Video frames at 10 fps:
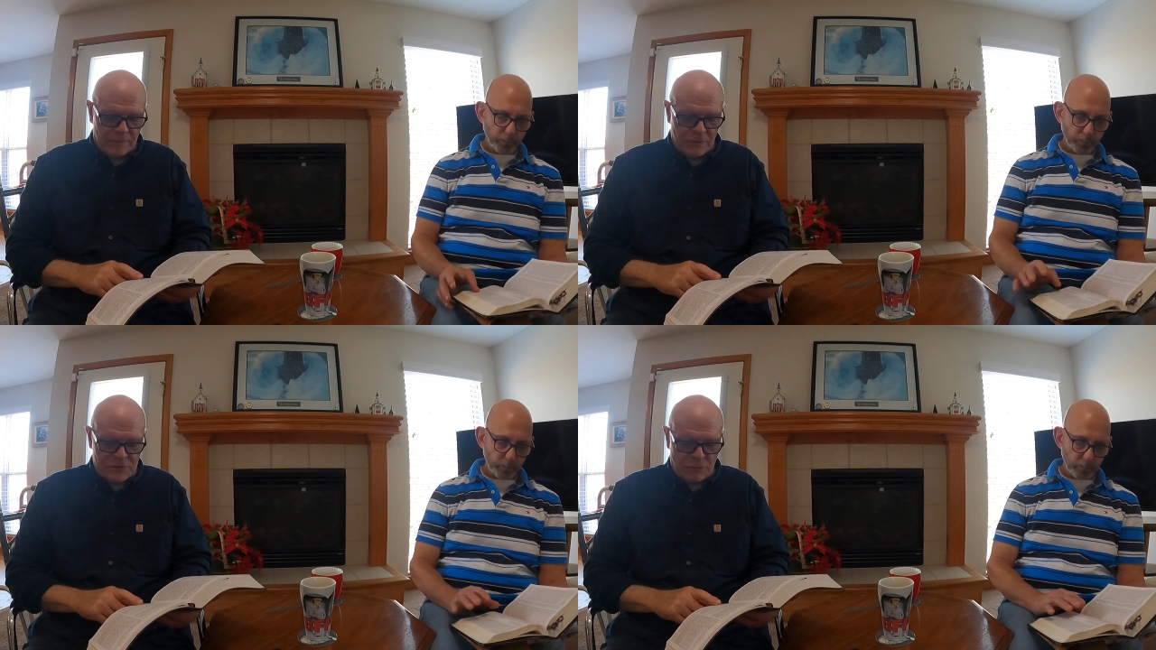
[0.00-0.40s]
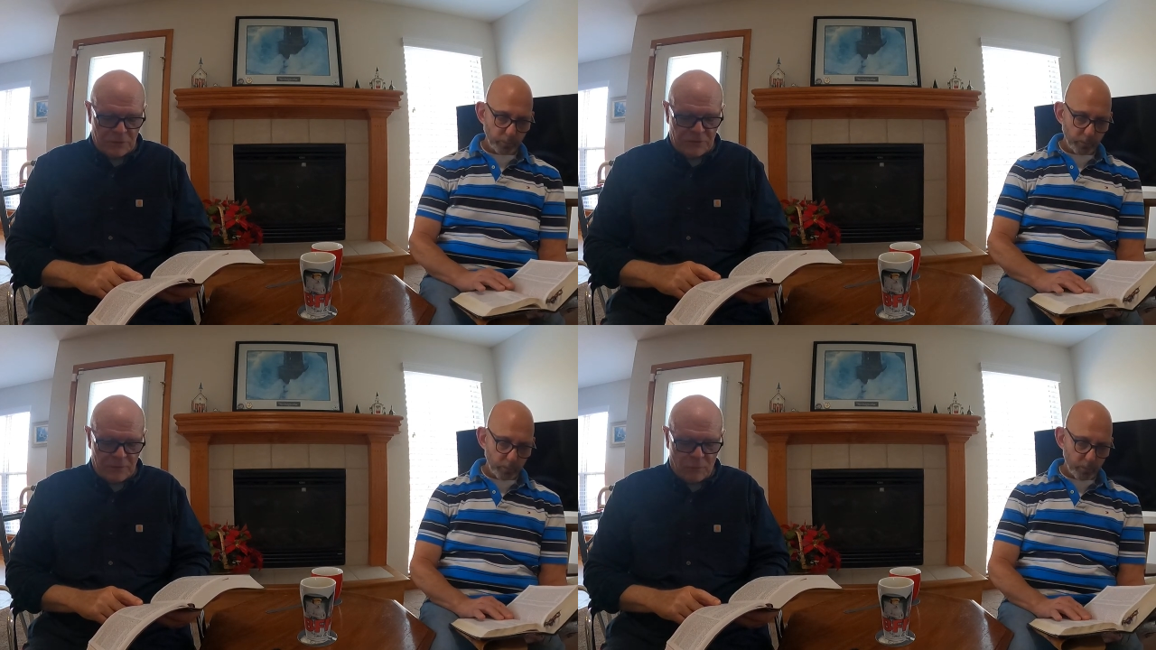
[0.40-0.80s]
Speaker 1: Verse
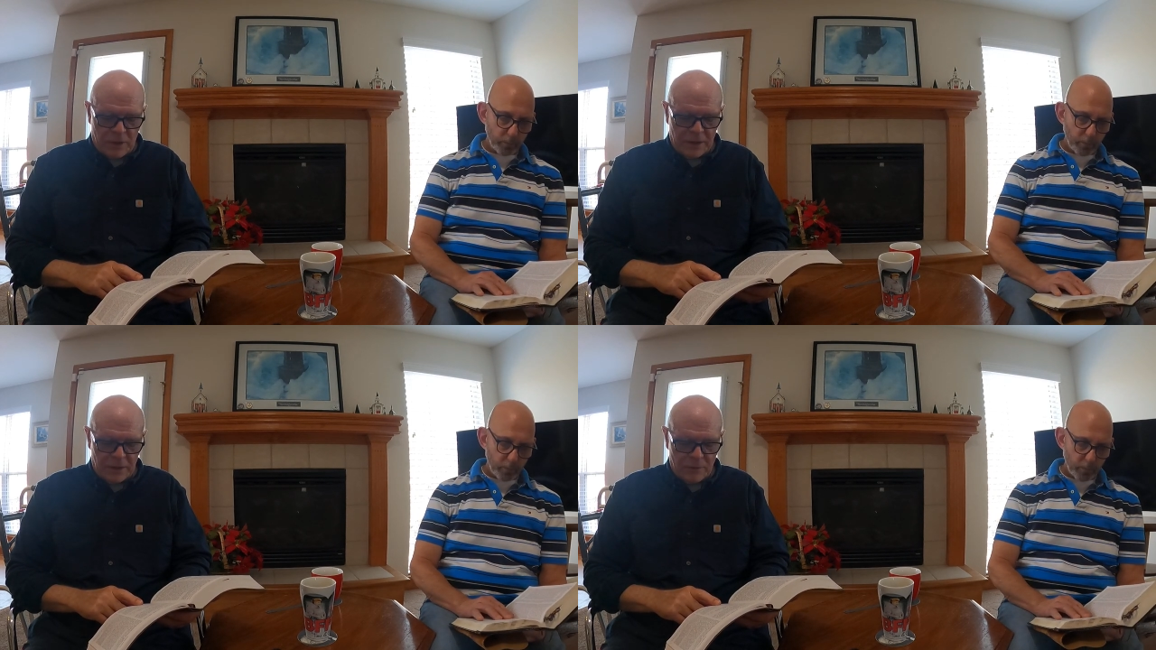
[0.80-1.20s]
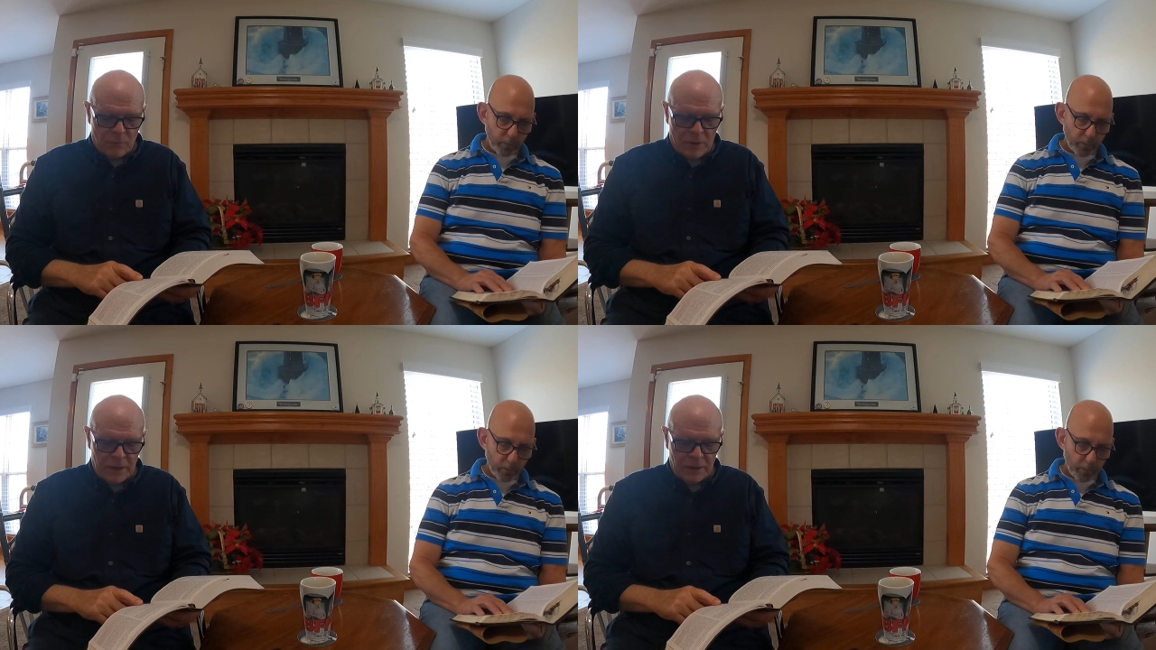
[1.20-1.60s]
27, why do, you,
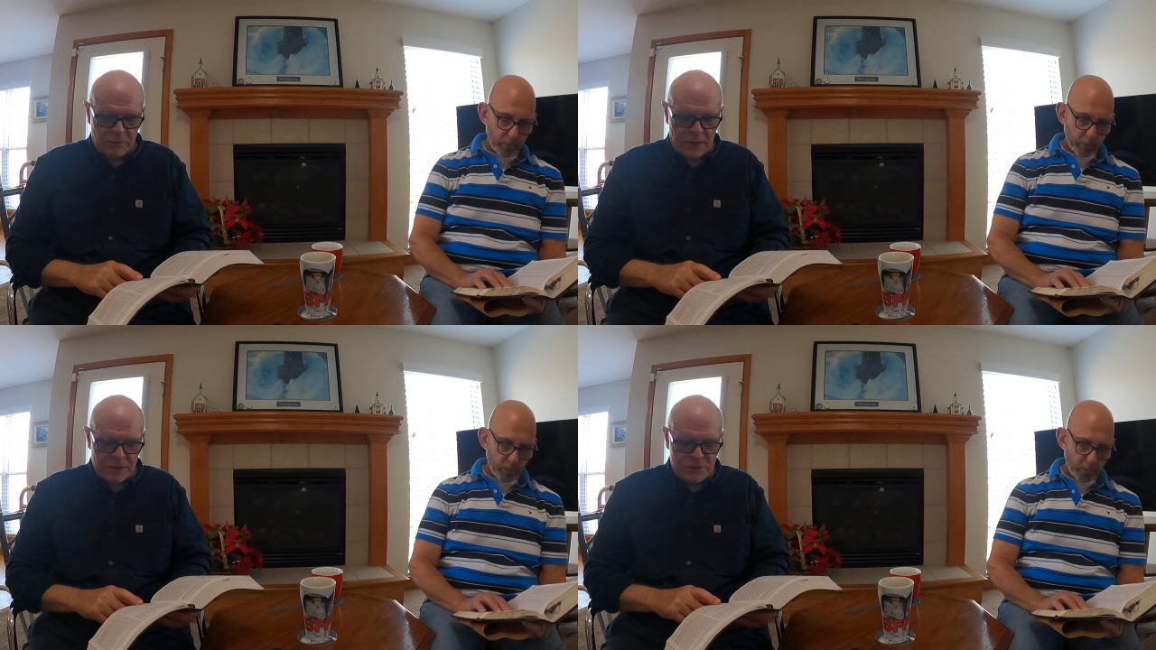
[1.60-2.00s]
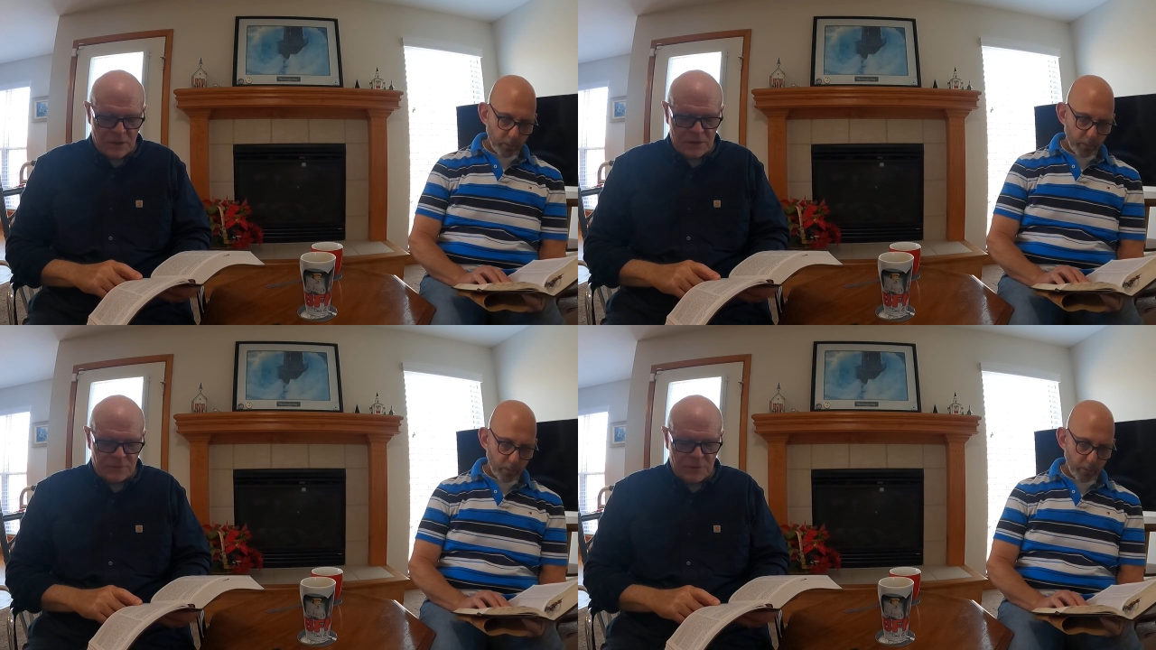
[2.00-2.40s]
why do you not
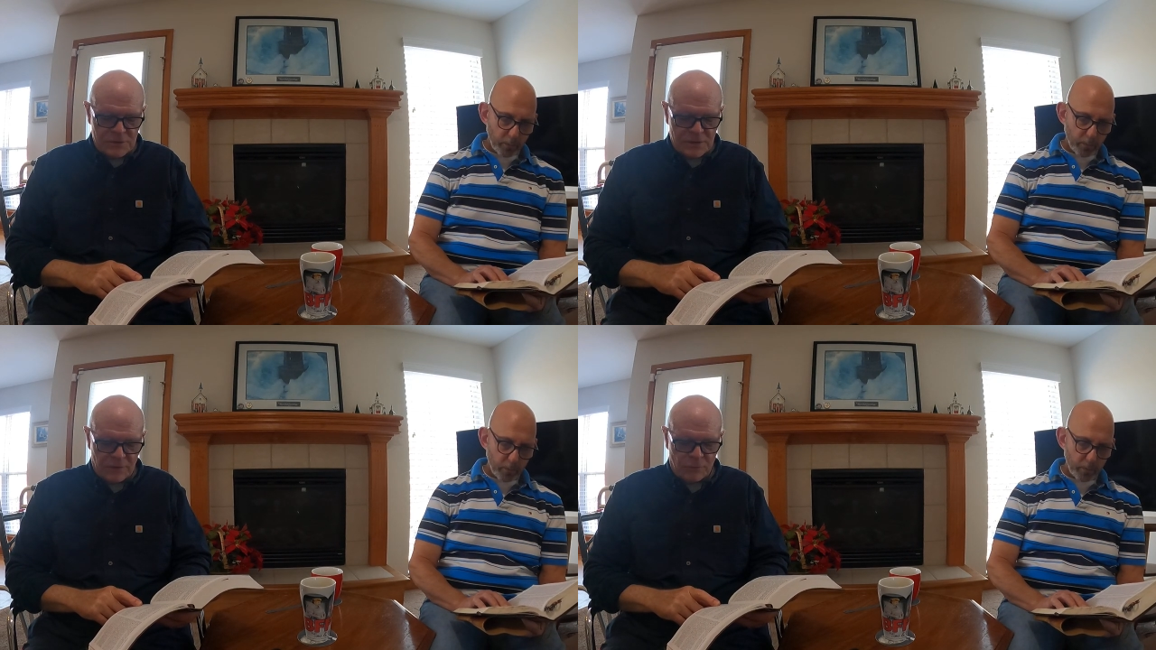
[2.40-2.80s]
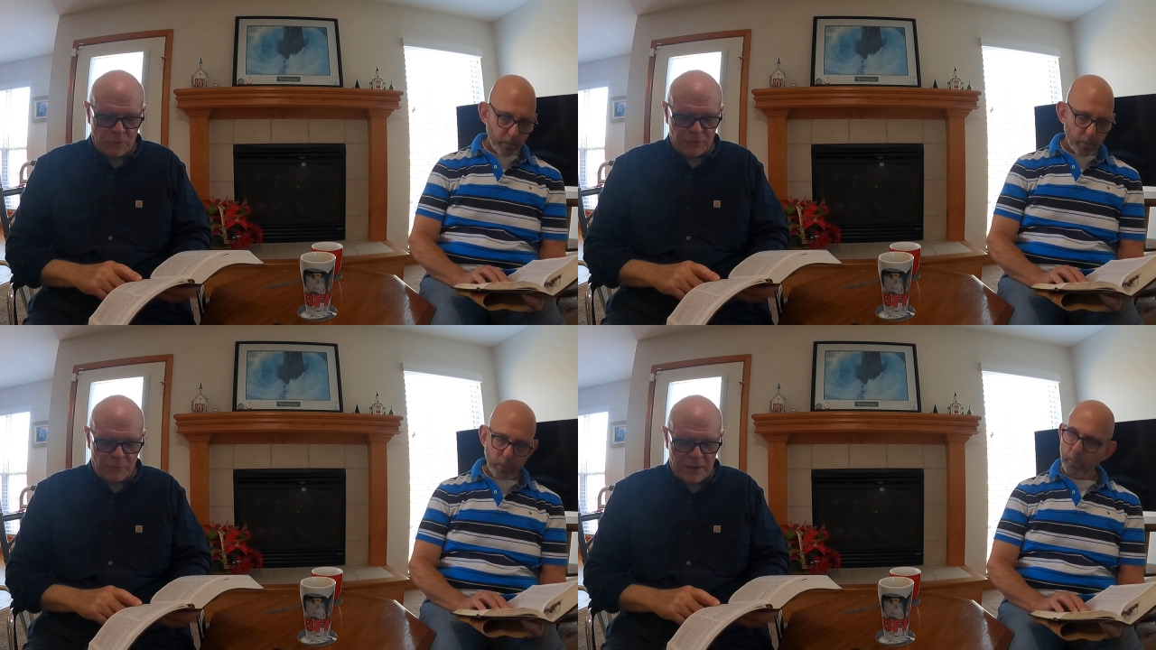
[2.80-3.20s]
judge for yourselves
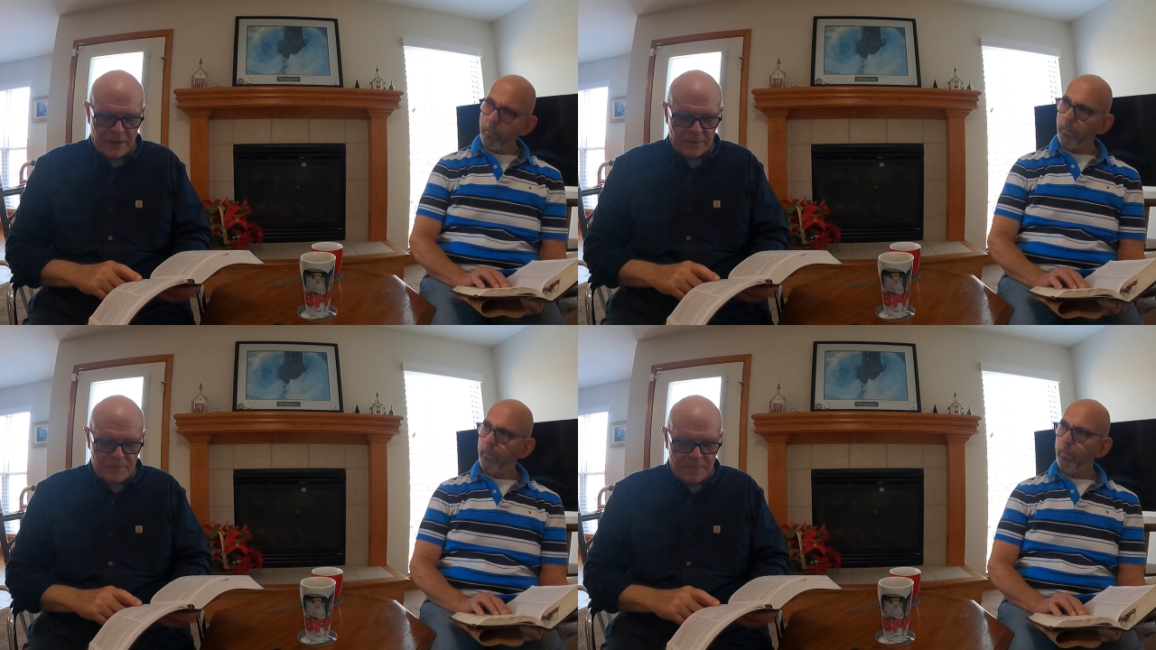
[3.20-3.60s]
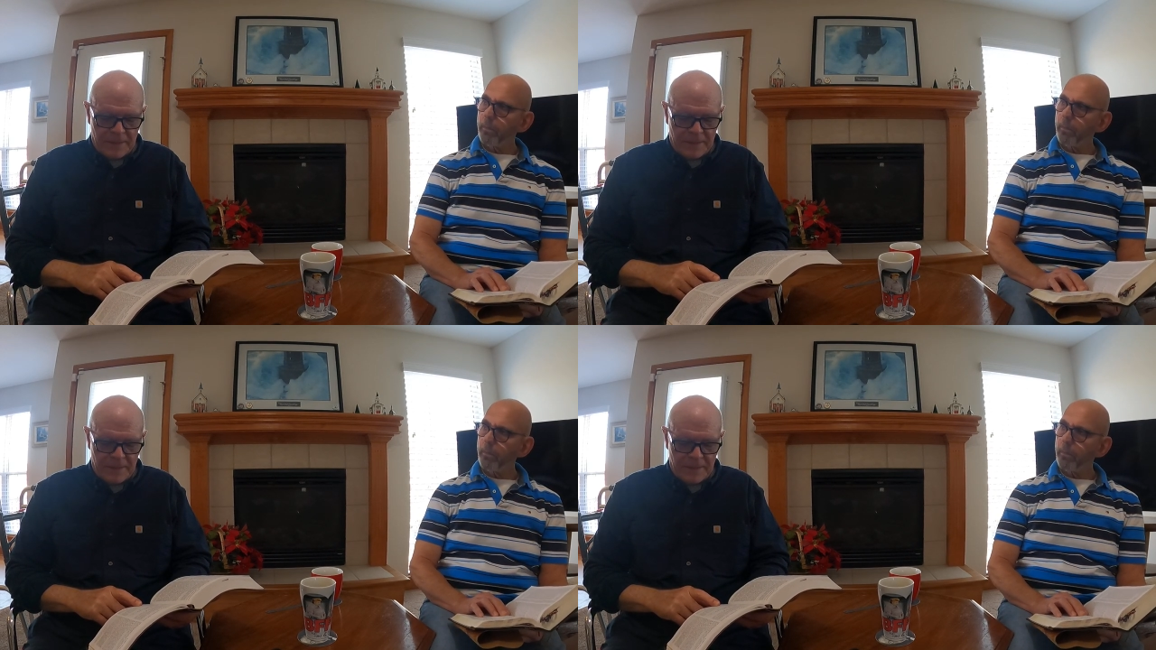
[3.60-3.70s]
what's right?